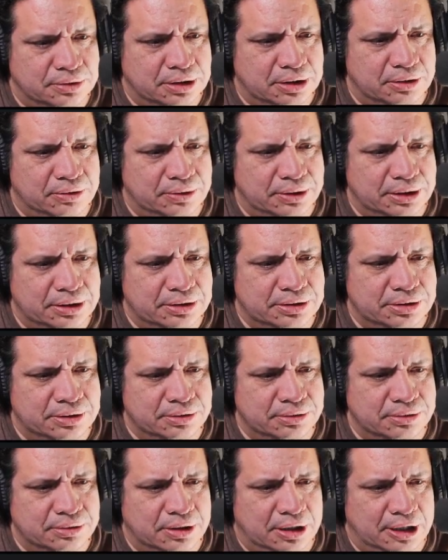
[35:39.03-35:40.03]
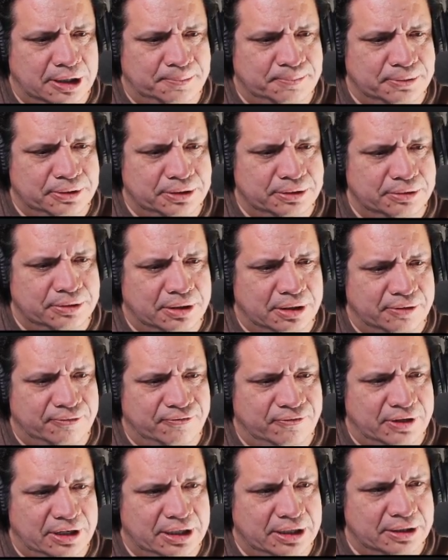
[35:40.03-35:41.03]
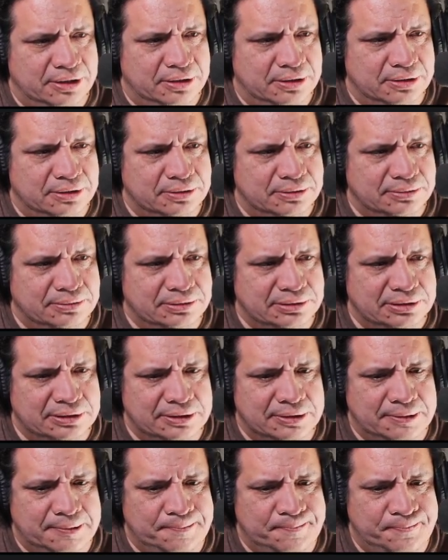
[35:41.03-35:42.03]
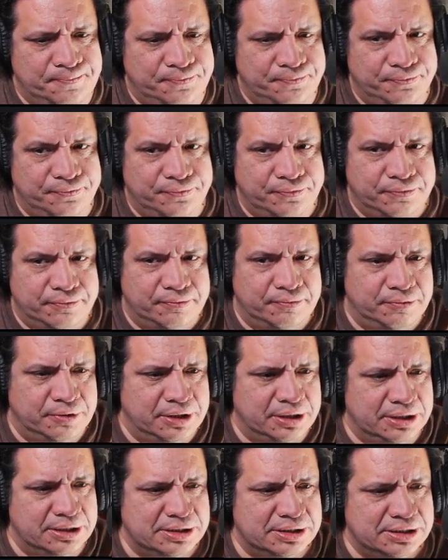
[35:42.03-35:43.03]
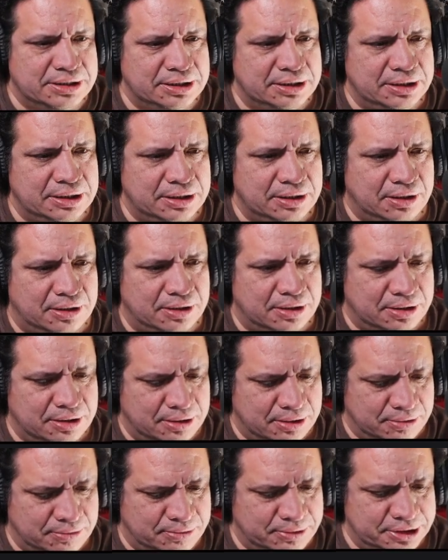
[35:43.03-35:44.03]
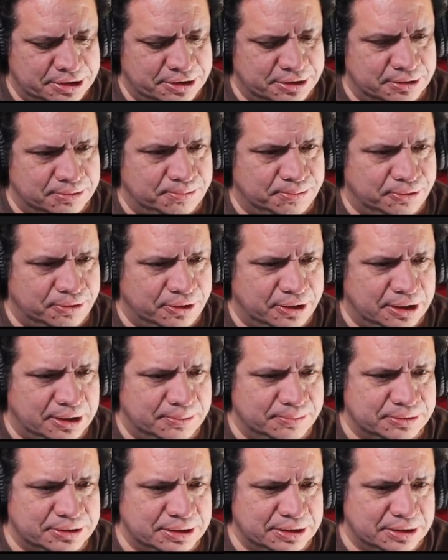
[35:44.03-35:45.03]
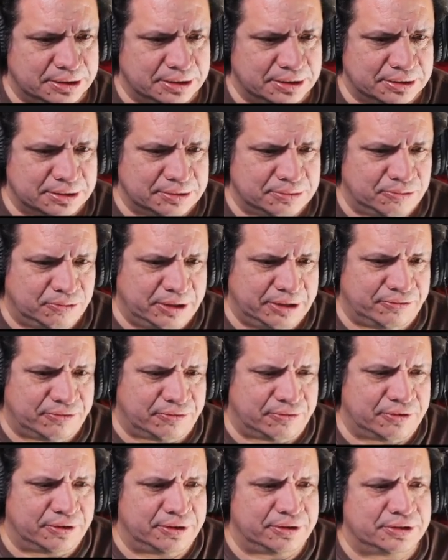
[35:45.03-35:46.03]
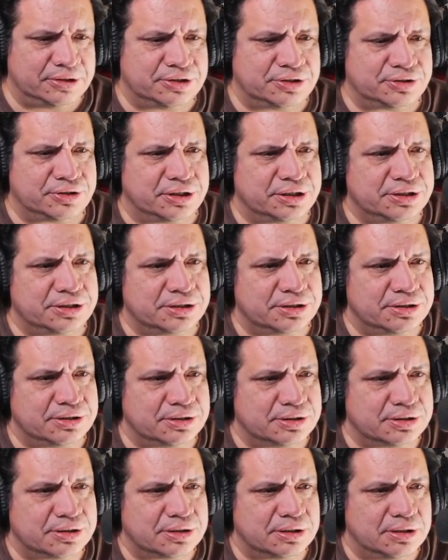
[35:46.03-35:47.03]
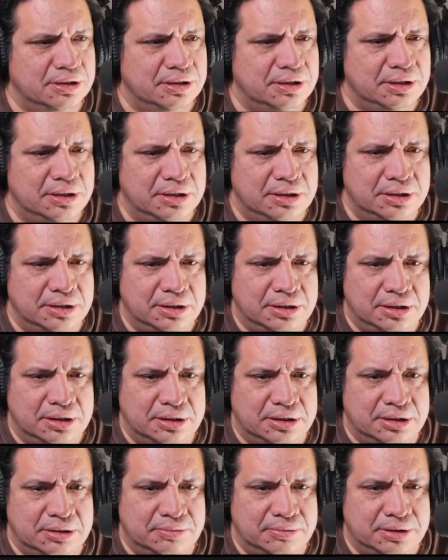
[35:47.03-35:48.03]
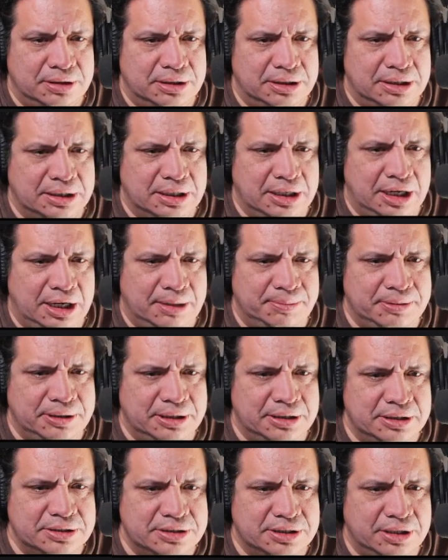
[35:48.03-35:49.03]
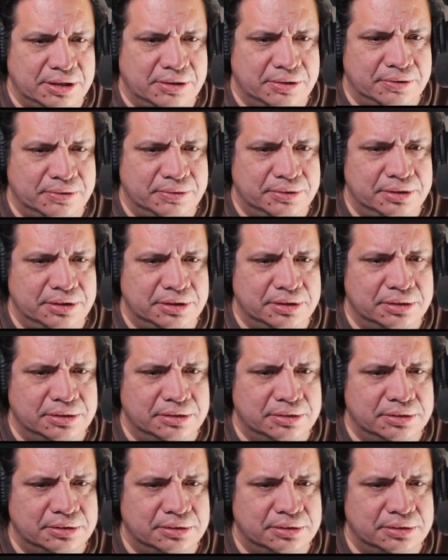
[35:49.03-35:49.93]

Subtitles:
We're going to upload our file. We're going to send it our original prompt to wait for further instructions. Then we're going to copy this code,